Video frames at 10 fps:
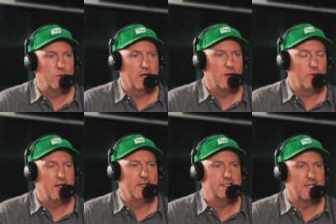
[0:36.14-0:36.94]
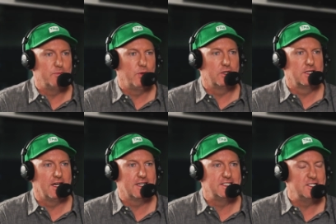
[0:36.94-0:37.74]
101 is a
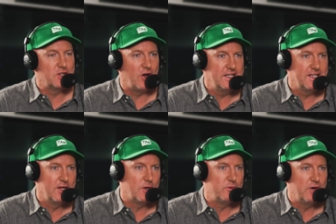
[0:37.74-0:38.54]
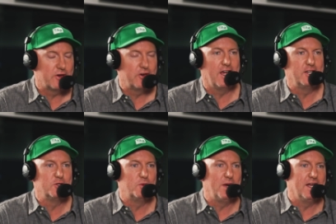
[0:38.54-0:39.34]
podcast designed to help
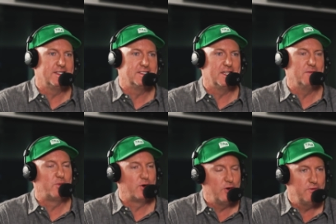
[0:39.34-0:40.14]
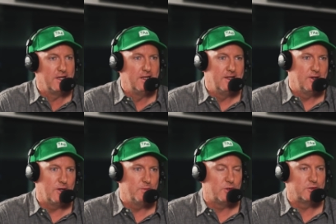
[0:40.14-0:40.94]
recreational punters improve.
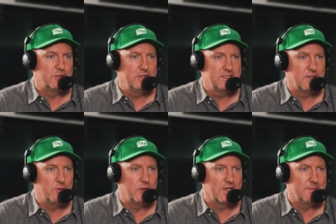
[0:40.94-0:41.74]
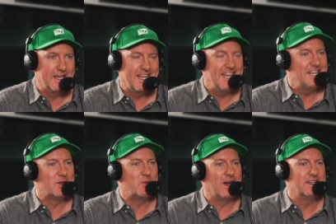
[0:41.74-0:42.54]
I'm Paul Joice and I'm welcoming in the
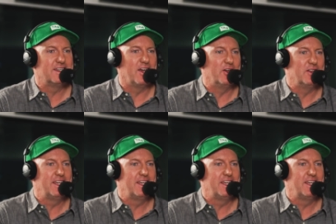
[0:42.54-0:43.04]
one and only